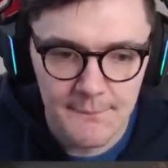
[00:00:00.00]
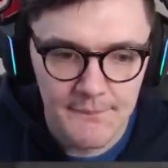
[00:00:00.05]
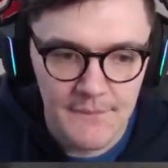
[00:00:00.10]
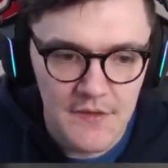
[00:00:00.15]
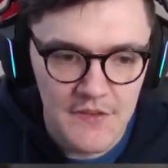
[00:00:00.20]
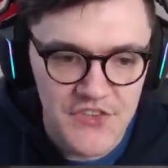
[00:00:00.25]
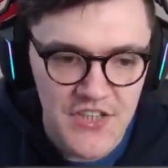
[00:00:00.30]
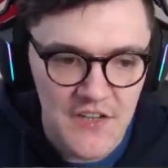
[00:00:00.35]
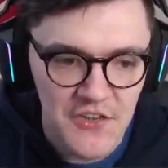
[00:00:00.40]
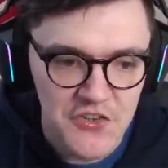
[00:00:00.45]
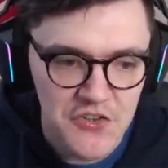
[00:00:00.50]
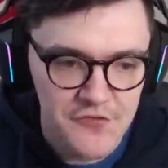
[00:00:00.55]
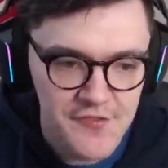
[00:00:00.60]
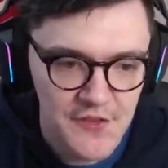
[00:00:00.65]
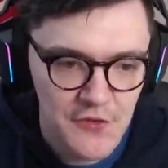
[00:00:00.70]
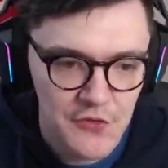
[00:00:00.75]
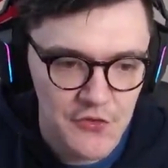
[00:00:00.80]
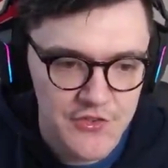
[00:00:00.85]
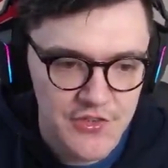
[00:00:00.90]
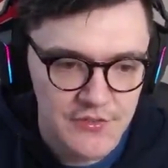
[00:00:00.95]
Dark's
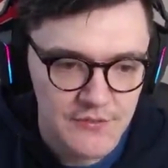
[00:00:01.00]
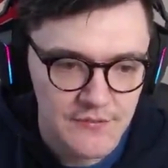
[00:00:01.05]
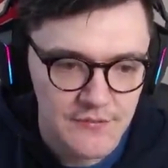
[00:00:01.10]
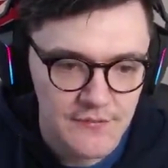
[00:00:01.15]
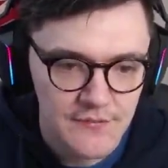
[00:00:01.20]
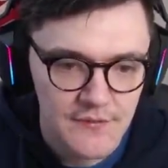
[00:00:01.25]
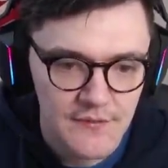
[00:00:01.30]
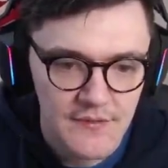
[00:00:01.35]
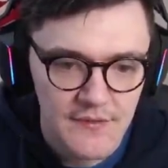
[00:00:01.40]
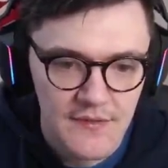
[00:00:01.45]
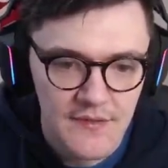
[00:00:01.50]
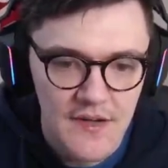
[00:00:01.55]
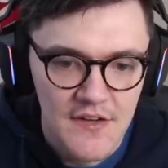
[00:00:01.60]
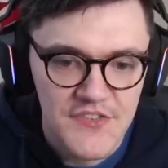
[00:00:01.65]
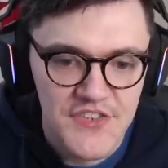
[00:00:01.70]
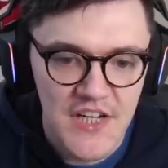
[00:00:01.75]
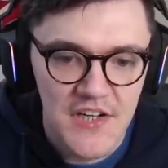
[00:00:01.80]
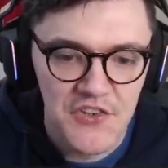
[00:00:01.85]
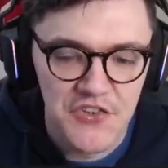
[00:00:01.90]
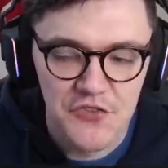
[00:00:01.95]
Revealed.
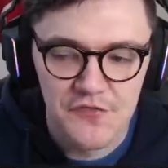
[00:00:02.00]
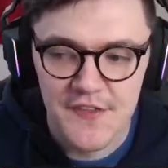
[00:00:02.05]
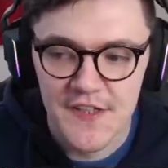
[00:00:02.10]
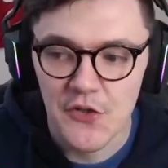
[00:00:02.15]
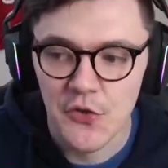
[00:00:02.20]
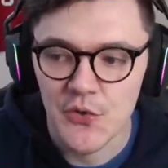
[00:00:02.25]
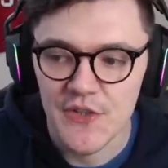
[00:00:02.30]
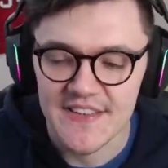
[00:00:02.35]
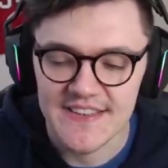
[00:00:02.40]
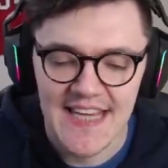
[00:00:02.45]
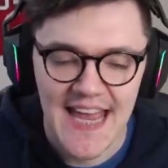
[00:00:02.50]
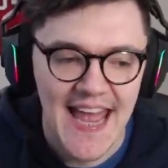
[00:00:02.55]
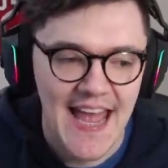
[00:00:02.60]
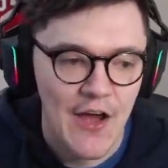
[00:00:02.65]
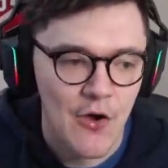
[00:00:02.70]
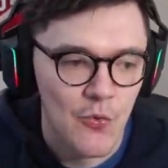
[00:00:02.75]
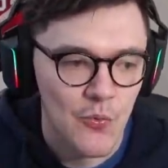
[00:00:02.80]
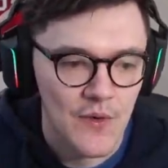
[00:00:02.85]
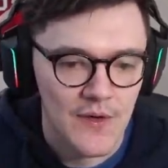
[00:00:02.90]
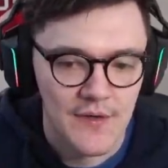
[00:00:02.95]
Dark's Revealed is
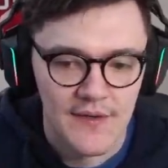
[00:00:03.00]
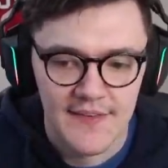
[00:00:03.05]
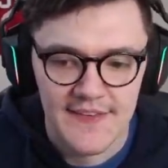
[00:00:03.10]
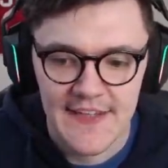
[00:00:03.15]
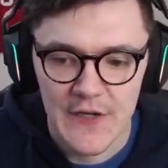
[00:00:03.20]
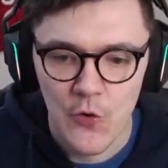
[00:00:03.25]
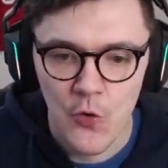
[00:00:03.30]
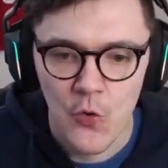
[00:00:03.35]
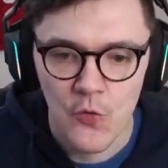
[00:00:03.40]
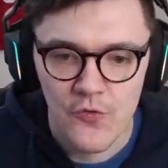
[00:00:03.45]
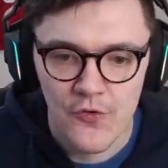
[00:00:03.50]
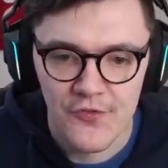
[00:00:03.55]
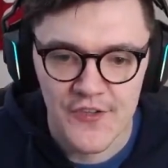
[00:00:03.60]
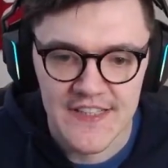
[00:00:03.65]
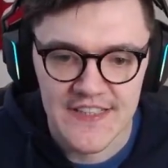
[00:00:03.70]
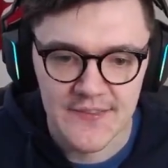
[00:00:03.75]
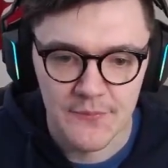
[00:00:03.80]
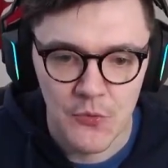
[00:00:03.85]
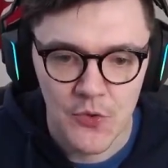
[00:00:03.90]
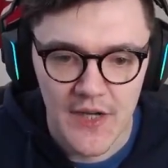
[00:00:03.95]
how the aura
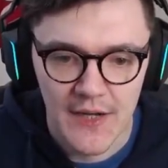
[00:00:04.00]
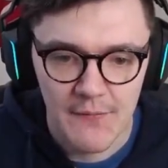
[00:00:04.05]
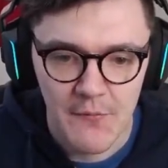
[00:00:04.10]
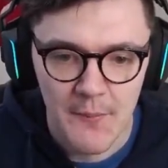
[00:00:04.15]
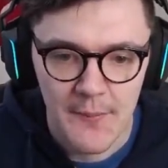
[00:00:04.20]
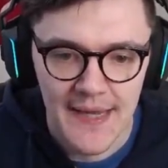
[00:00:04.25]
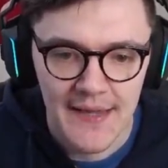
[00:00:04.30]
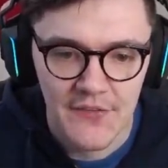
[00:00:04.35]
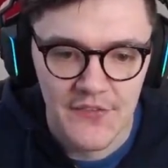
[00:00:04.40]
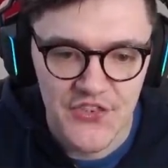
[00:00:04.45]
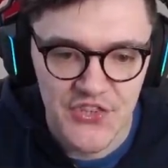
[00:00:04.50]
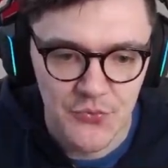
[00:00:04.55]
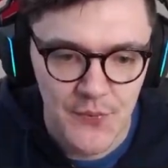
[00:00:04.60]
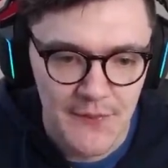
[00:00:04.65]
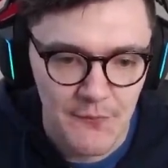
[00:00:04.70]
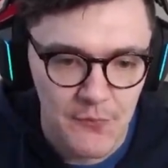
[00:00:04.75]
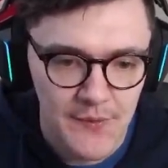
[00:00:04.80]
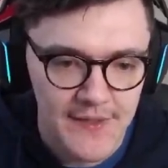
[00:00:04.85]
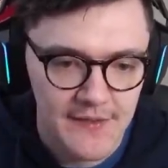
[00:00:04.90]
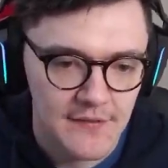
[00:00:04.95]
reading will come about, so
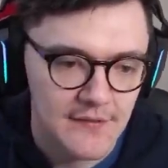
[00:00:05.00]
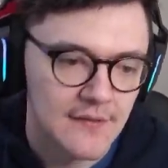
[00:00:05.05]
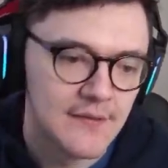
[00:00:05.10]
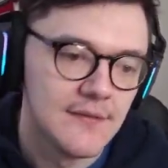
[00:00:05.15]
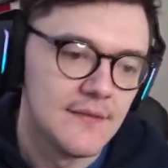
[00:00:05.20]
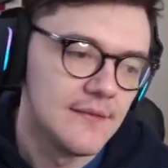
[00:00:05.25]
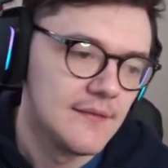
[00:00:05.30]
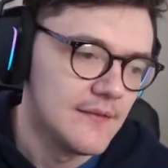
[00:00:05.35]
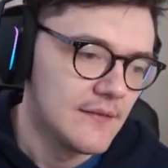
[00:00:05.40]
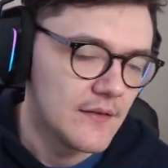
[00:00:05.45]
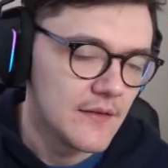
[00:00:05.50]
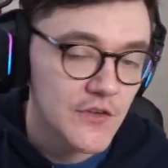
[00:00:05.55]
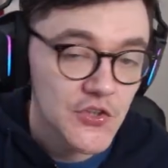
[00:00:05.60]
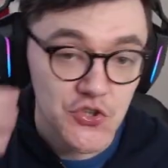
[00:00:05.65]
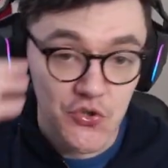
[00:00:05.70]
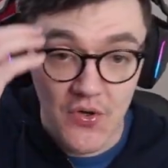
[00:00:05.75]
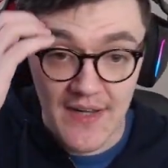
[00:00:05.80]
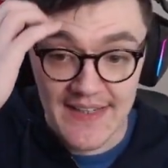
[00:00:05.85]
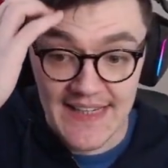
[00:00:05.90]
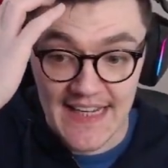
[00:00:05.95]
it will
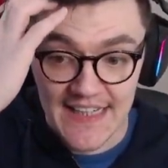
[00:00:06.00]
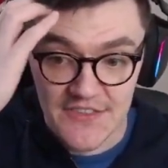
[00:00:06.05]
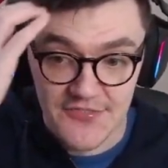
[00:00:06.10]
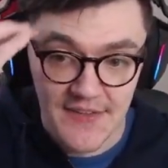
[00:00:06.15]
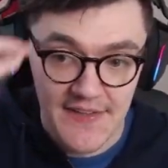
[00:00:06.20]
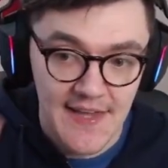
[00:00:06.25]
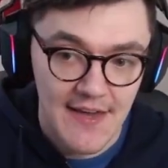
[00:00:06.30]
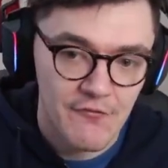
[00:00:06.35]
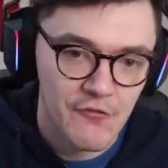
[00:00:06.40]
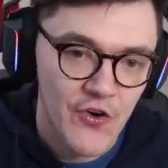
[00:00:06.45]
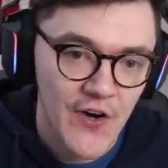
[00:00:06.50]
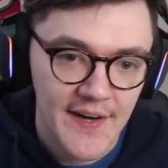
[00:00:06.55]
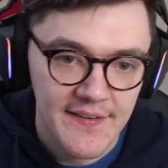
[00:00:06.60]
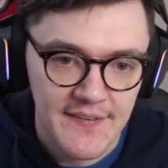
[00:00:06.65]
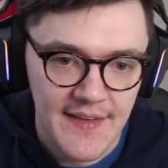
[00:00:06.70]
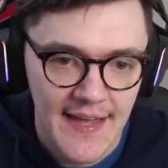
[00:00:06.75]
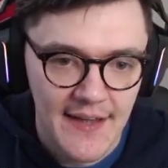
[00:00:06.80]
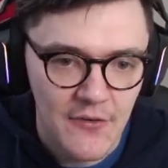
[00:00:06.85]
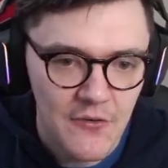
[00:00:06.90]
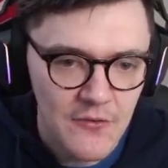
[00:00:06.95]
try and activate that right
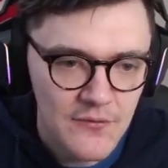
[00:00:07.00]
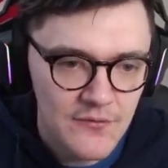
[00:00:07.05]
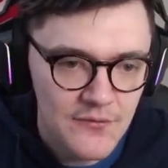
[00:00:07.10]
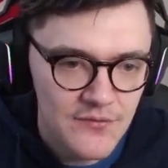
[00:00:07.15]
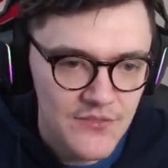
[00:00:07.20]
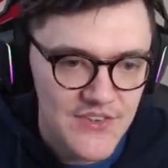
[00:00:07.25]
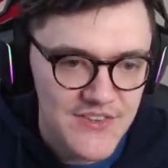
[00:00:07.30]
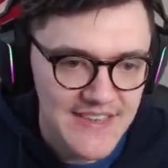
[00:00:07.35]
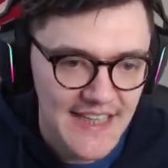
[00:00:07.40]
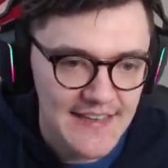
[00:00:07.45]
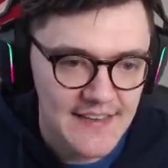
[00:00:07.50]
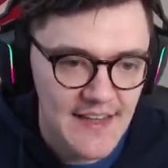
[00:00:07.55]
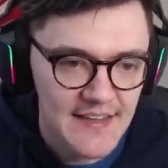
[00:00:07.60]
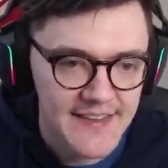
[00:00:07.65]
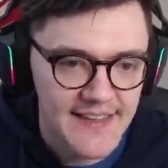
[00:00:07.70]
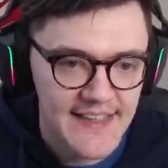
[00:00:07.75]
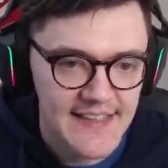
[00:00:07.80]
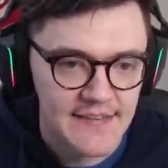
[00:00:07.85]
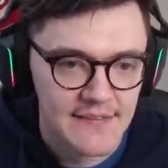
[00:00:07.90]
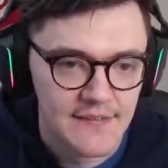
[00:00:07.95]
now. Does it get
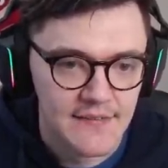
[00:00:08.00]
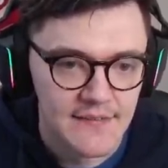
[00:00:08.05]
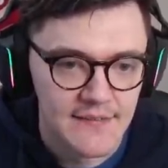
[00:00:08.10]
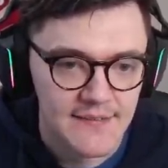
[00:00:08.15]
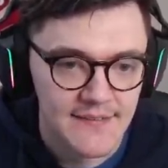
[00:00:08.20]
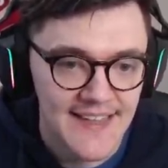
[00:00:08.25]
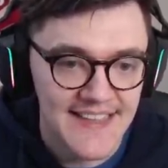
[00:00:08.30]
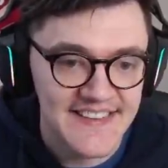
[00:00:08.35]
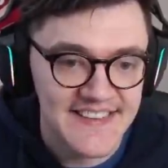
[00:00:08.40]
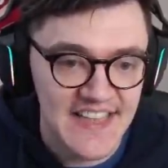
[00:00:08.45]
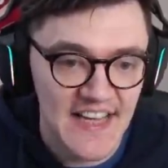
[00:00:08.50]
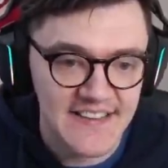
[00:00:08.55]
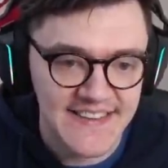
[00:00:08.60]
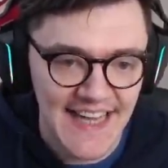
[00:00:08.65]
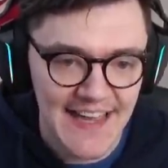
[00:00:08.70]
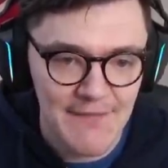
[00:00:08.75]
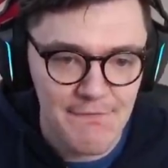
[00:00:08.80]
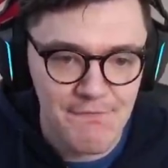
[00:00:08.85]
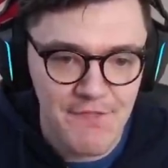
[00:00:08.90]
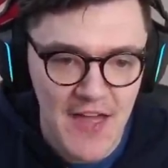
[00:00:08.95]
lucky? It does
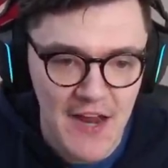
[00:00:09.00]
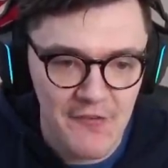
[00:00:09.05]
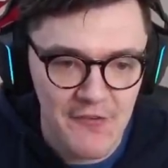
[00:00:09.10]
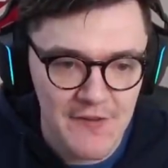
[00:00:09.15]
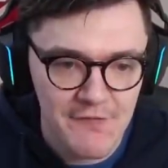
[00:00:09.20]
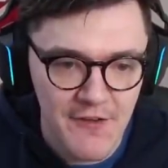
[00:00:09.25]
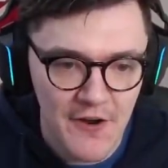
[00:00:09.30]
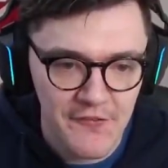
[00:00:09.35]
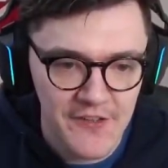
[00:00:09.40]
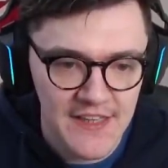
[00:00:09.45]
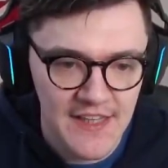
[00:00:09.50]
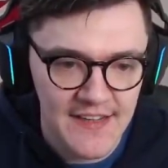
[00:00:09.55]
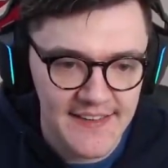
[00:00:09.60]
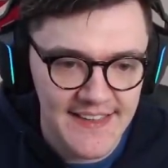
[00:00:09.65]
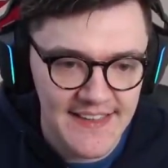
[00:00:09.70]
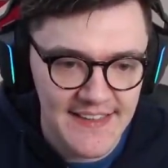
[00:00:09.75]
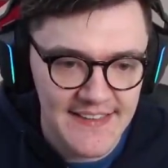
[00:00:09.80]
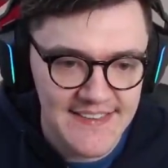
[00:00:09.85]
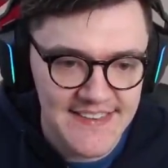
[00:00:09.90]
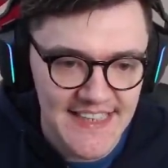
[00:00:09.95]
get very, very
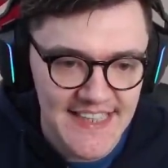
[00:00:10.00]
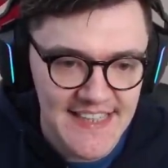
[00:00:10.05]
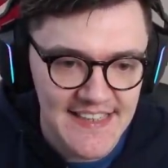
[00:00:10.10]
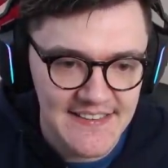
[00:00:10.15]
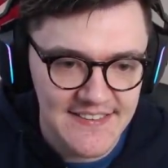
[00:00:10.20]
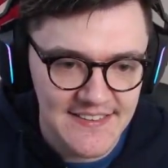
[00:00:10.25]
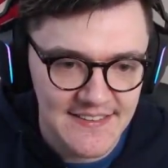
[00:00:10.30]
lucky indeed.